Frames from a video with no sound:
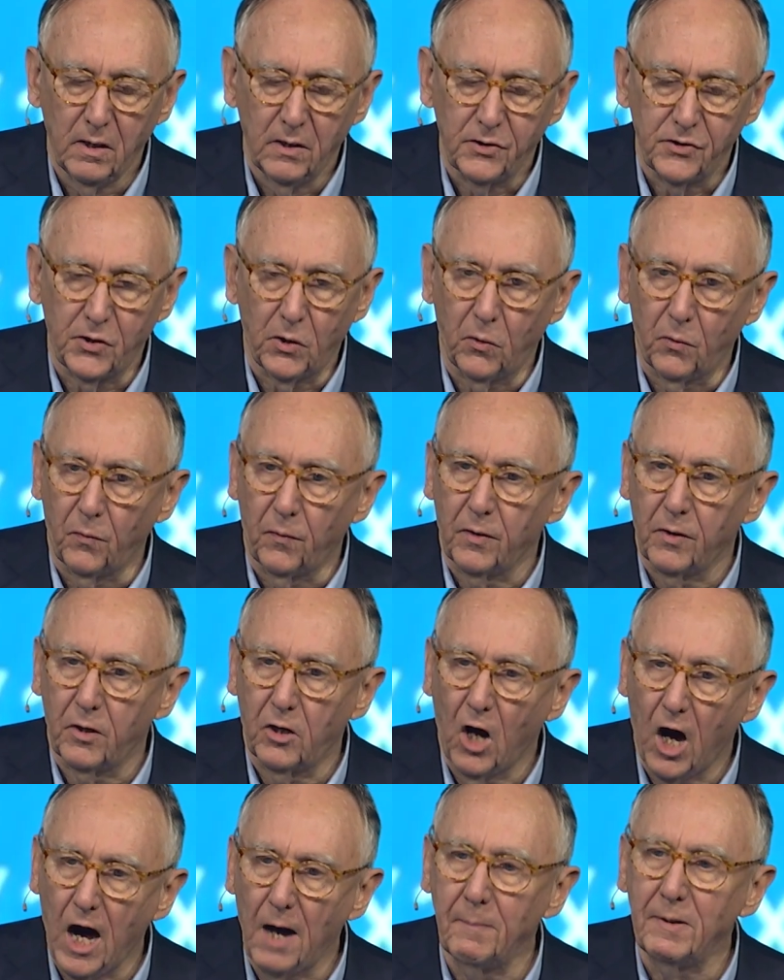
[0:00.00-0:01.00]
So
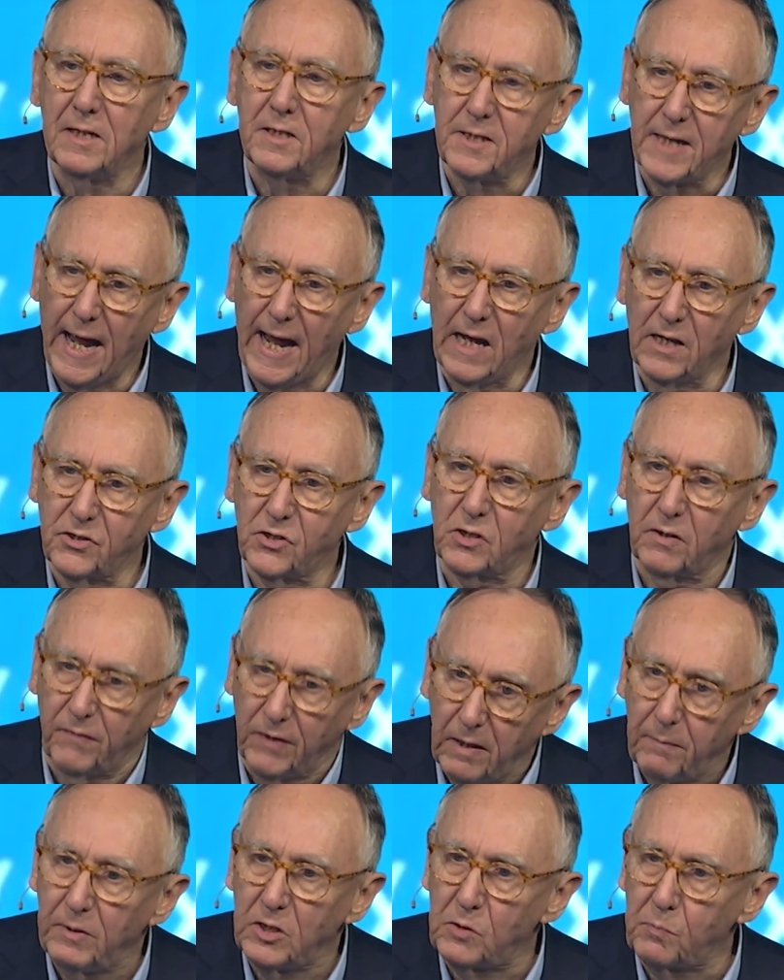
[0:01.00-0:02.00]
common tasks of
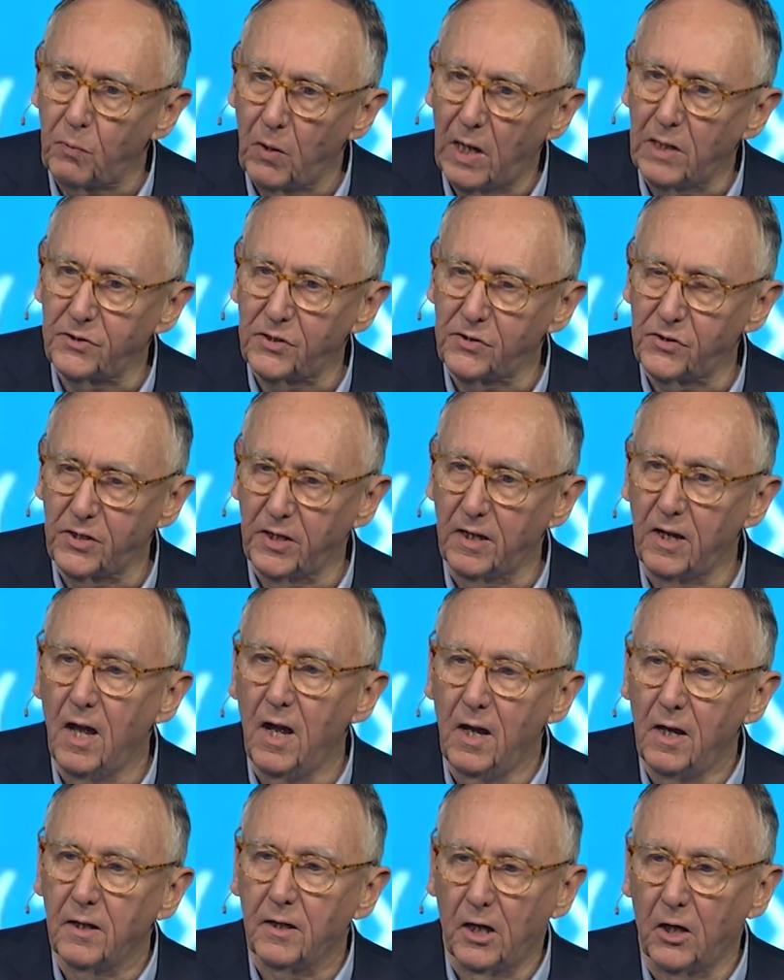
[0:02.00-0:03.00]
image processing
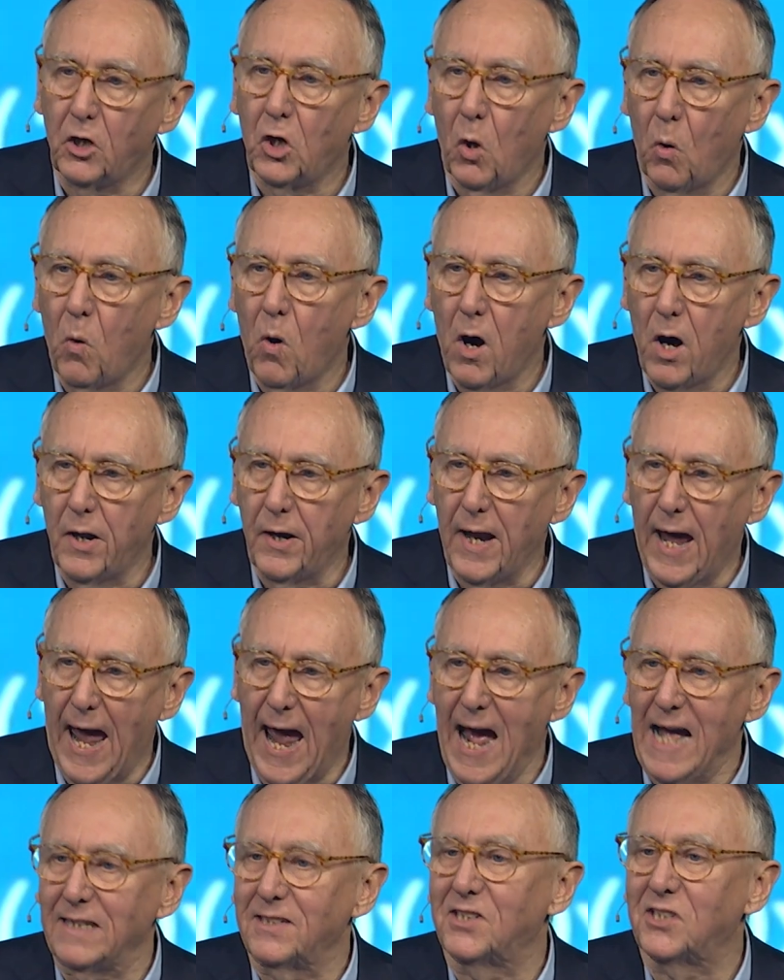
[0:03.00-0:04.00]
can go on
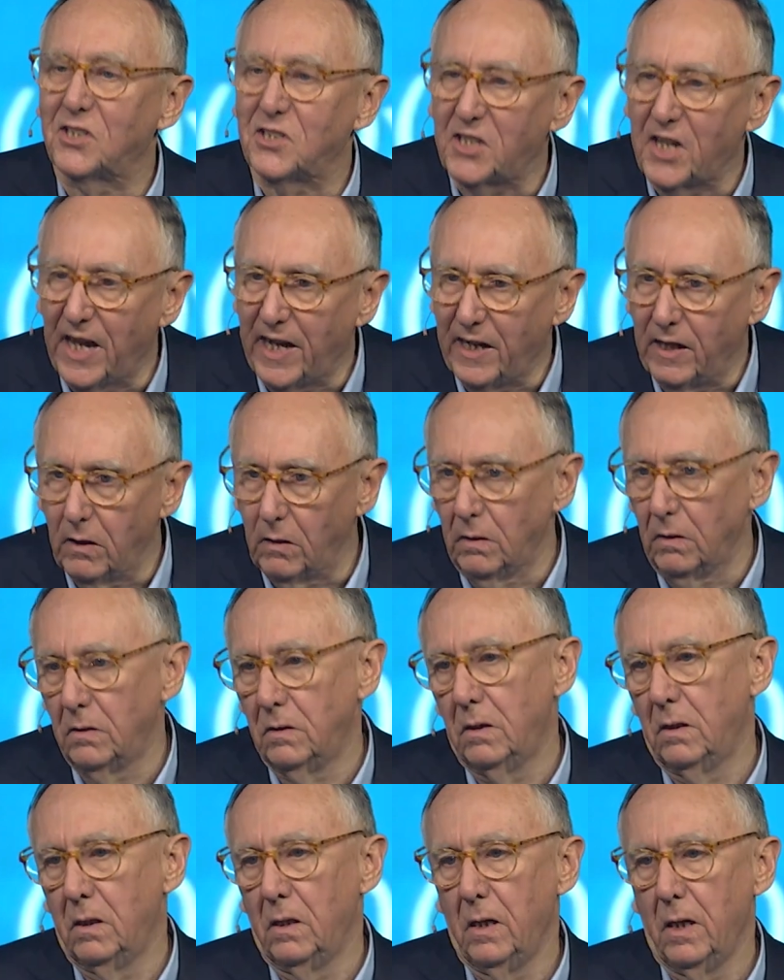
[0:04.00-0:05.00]
at scale
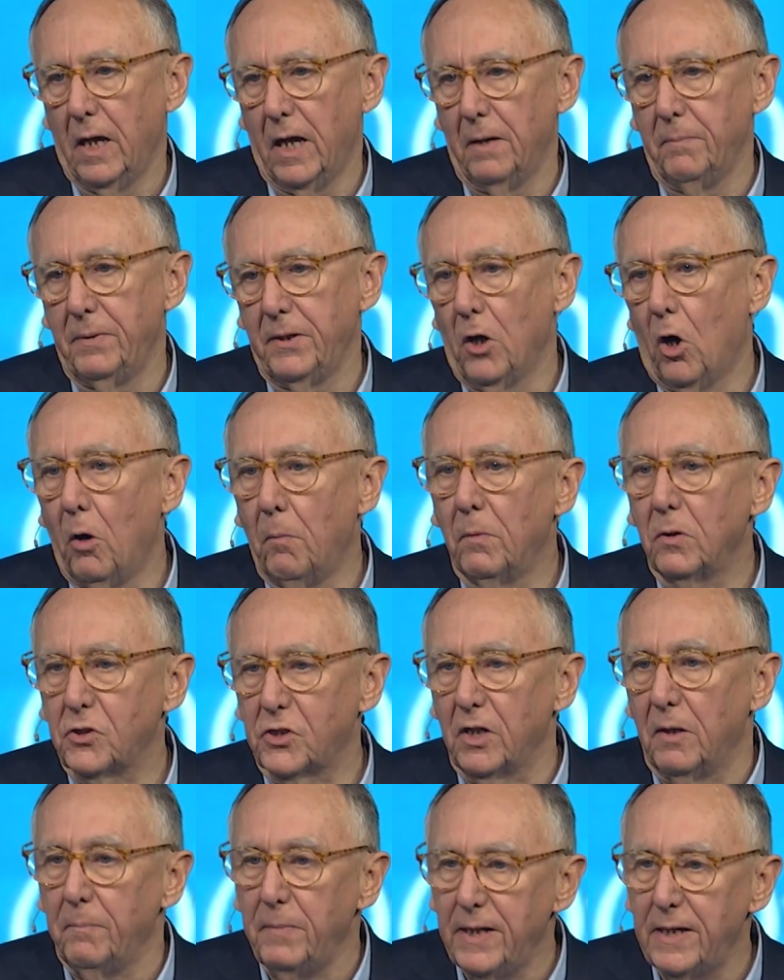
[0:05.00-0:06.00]
and be almost
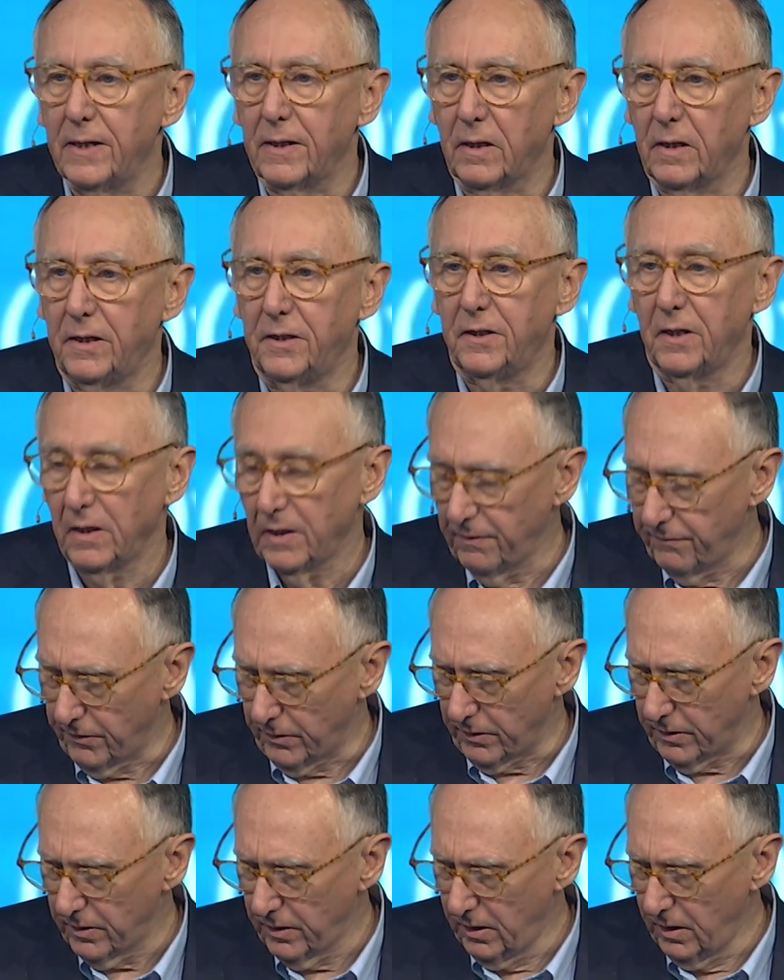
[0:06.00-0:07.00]
immediately
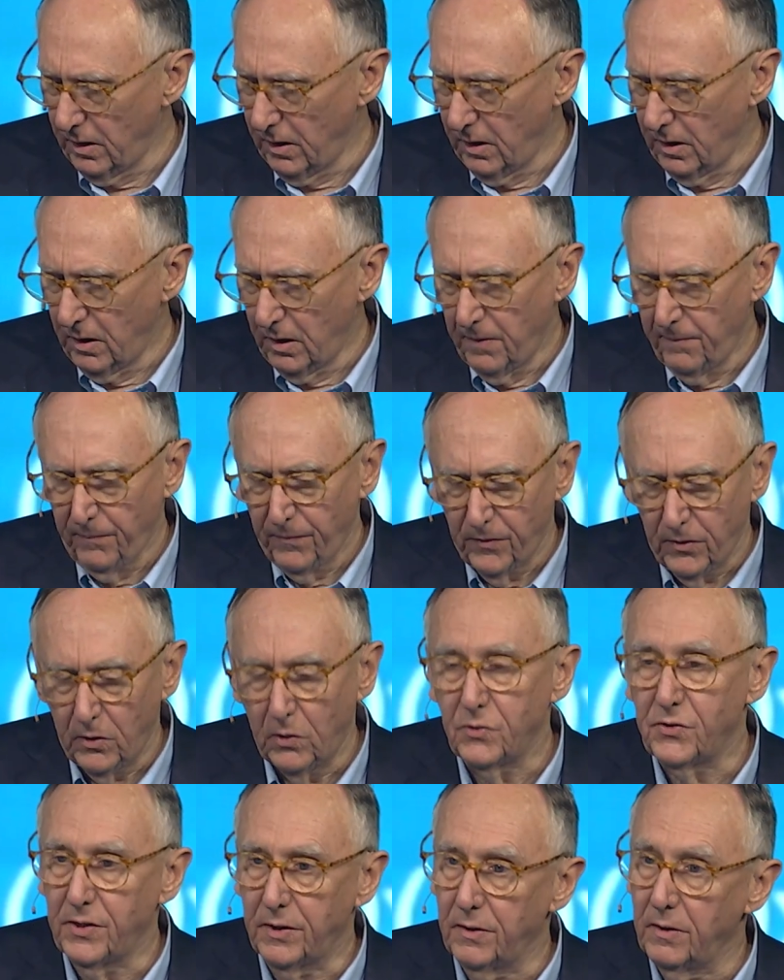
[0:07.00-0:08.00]
delivered
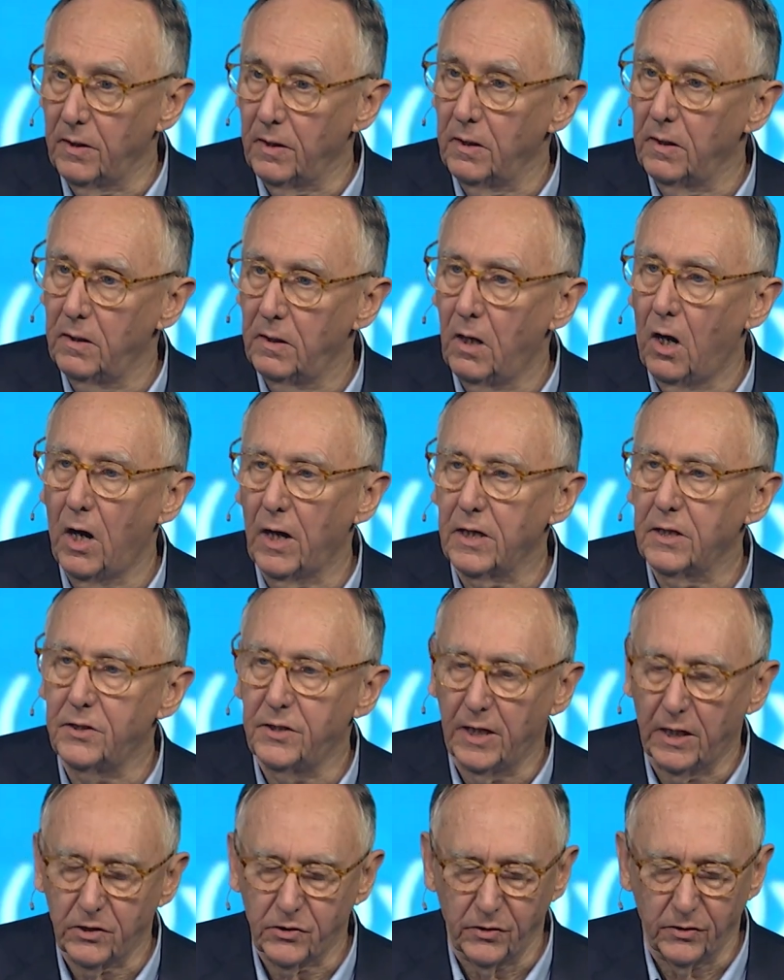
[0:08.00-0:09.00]
using the
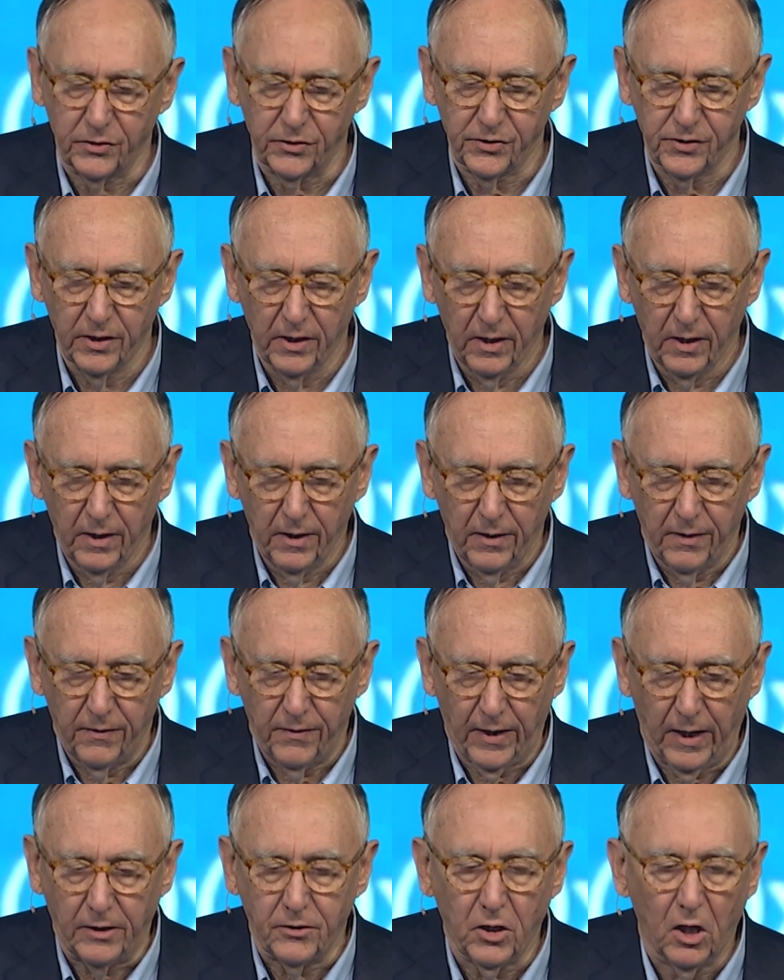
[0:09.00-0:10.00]
architectures
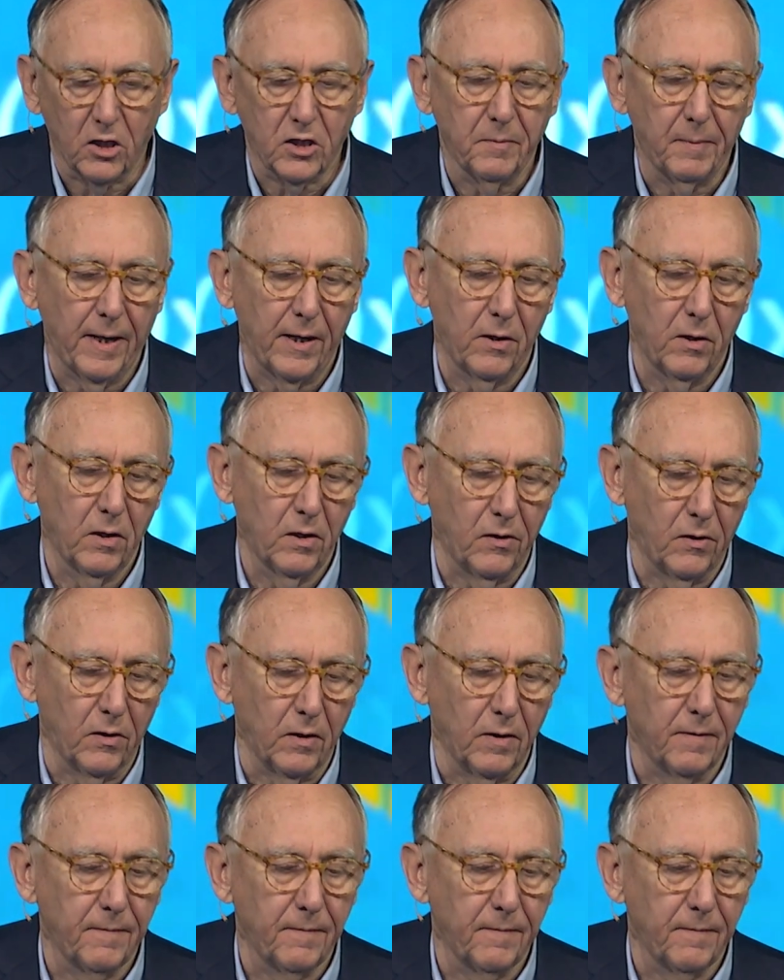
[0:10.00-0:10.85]
that I talked about earlier.